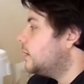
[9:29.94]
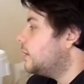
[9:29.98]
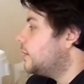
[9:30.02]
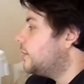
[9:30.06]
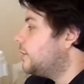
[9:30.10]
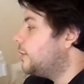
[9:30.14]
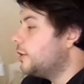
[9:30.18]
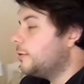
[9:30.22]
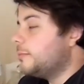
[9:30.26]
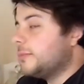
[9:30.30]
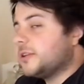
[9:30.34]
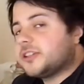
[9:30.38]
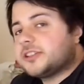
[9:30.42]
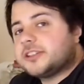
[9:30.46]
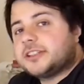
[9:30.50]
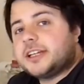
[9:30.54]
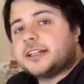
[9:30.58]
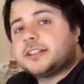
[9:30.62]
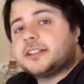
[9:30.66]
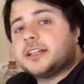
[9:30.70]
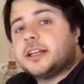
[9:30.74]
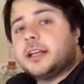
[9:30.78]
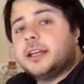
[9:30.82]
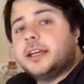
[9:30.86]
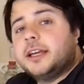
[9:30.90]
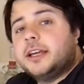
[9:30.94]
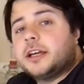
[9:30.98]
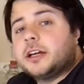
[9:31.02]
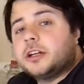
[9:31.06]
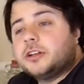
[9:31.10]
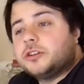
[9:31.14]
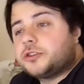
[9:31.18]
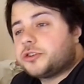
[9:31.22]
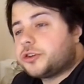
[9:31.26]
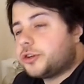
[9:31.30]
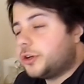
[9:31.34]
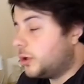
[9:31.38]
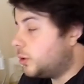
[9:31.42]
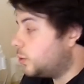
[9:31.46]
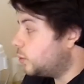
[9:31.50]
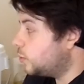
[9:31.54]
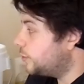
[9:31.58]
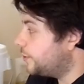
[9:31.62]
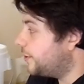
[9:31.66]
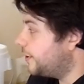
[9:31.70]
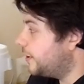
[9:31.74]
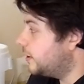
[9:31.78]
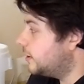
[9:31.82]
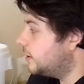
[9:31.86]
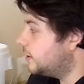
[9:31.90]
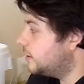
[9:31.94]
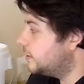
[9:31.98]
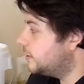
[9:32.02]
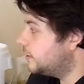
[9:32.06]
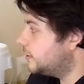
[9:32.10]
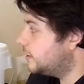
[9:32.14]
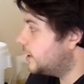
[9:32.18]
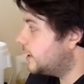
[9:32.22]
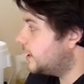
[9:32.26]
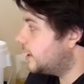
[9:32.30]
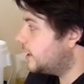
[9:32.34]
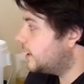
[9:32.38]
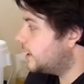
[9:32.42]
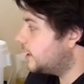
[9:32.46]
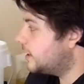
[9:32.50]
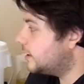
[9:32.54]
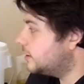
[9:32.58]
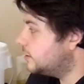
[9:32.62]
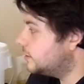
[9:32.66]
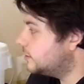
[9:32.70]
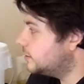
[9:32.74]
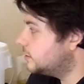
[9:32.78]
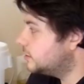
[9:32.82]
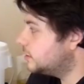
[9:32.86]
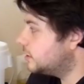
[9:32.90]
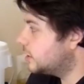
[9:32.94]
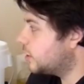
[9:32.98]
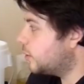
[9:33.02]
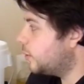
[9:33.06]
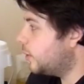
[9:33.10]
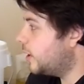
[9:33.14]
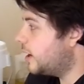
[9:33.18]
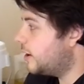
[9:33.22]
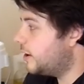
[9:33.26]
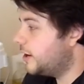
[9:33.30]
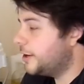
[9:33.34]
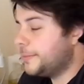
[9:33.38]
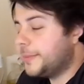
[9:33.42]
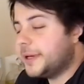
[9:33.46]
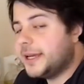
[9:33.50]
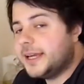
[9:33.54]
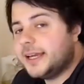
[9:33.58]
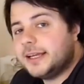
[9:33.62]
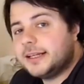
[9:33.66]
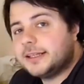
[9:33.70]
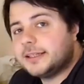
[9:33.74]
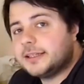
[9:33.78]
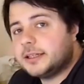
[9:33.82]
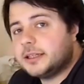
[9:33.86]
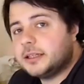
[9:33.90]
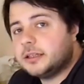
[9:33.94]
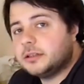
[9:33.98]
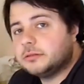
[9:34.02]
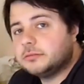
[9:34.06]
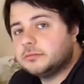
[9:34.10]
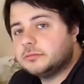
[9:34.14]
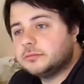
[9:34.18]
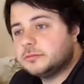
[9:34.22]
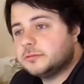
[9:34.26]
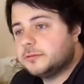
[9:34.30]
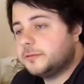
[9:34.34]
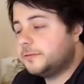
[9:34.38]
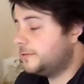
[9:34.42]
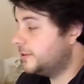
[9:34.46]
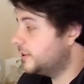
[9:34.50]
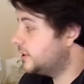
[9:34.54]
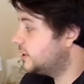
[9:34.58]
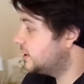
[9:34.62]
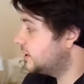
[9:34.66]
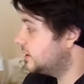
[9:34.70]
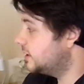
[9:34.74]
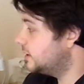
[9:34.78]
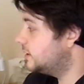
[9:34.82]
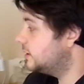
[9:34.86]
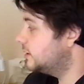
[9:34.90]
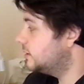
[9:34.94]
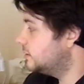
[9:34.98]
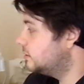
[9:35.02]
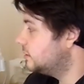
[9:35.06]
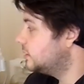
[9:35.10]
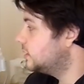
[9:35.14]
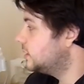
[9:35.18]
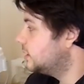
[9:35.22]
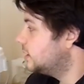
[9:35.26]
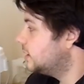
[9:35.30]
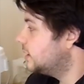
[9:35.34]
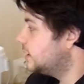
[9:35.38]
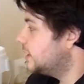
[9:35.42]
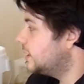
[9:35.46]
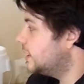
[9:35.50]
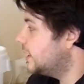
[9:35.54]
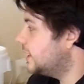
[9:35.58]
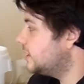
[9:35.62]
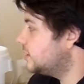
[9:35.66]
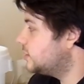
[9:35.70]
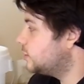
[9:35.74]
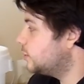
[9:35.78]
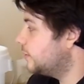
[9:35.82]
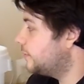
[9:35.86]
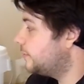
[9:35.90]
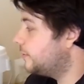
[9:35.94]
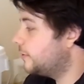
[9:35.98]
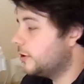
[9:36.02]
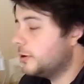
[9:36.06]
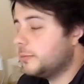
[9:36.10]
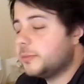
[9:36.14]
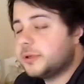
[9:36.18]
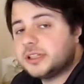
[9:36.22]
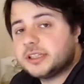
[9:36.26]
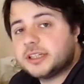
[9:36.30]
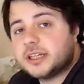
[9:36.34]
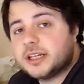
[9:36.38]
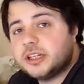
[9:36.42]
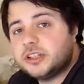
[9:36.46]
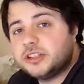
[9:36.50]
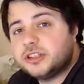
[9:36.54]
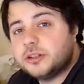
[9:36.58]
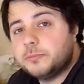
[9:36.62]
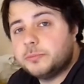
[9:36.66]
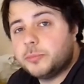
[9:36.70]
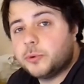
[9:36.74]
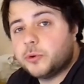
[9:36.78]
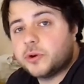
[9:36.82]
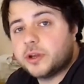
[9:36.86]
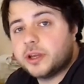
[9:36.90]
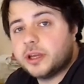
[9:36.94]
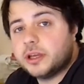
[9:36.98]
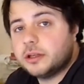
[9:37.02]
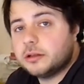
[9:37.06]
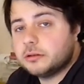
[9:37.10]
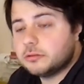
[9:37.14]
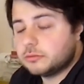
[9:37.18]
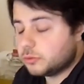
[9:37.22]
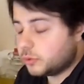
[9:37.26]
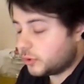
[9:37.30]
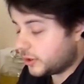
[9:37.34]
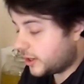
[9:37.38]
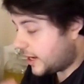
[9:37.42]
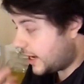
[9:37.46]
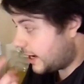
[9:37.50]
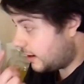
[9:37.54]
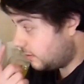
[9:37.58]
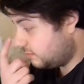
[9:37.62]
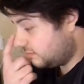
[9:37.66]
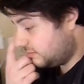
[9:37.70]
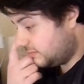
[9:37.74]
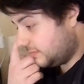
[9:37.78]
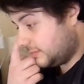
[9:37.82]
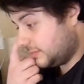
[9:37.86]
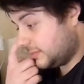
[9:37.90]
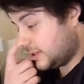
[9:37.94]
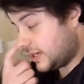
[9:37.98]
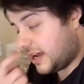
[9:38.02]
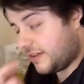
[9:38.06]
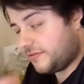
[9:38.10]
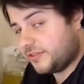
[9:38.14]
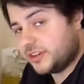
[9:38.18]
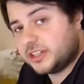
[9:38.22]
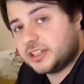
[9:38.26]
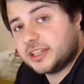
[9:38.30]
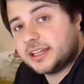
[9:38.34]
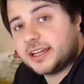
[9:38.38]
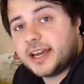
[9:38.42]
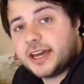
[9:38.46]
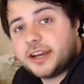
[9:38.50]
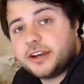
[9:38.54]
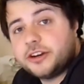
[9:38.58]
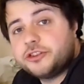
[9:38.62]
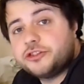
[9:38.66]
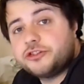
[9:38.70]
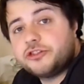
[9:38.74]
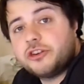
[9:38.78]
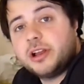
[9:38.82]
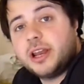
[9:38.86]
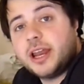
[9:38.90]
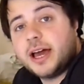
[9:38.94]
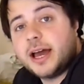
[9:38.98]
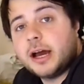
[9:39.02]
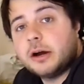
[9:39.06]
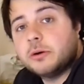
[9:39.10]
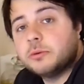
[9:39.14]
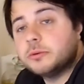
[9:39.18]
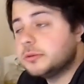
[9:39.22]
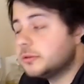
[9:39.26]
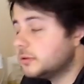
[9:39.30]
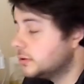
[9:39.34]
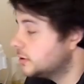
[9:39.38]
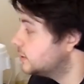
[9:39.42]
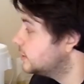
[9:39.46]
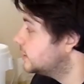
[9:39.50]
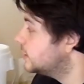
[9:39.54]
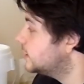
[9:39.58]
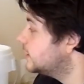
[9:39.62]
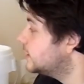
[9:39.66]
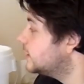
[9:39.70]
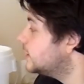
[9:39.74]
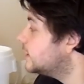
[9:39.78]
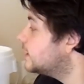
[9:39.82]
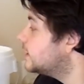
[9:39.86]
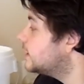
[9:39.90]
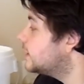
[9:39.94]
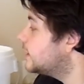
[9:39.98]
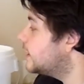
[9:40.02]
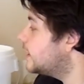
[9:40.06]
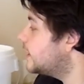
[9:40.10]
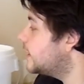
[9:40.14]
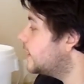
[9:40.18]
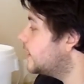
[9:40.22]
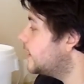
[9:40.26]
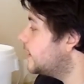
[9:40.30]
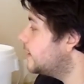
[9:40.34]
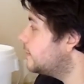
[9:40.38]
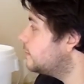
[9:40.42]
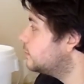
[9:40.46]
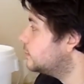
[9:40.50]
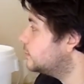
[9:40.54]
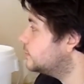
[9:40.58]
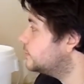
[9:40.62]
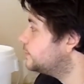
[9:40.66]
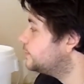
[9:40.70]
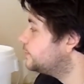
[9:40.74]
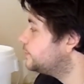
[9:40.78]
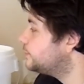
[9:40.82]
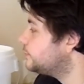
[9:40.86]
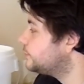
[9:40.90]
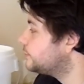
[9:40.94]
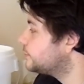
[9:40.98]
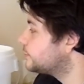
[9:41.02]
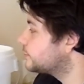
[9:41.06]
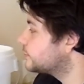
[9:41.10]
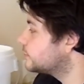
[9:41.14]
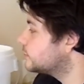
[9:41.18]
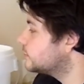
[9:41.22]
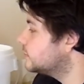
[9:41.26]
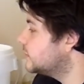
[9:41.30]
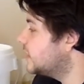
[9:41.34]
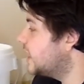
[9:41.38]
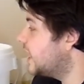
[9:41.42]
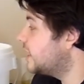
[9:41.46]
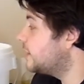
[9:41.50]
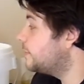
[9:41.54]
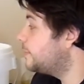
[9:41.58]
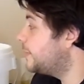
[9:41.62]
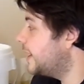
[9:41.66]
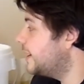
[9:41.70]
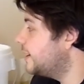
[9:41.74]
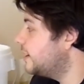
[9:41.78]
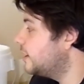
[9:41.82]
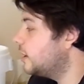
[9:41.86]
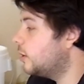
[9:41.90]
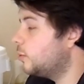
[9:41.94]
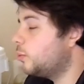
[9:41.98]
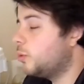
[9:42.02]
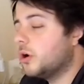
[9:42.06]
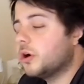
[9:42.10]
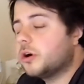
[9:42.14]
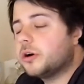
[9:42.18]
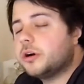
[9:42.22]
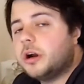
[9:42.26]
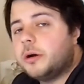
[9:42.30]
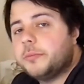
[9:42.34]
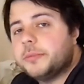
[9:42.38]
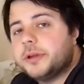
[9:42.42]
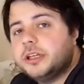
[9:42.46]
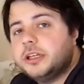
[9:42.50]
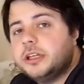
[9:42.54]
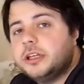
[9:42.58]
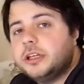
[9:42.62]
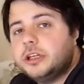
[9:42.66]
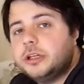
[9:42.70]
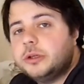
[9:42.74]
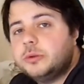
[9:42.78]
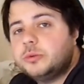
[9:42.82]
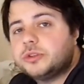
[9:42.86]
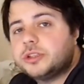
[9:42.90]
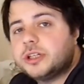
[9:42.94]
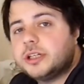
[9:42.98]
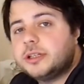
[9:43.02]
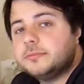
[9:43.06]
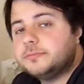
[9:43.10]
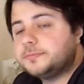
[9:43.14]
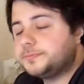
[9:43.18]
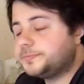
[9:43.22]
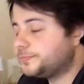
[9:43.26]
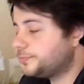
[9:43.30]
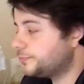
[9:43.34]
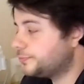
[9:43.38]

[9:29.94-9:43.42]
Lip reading: thermostatically controlled aquarium heater fitted into a fermentation bucket without having to get a drill out. Now depending on what grommet you're using,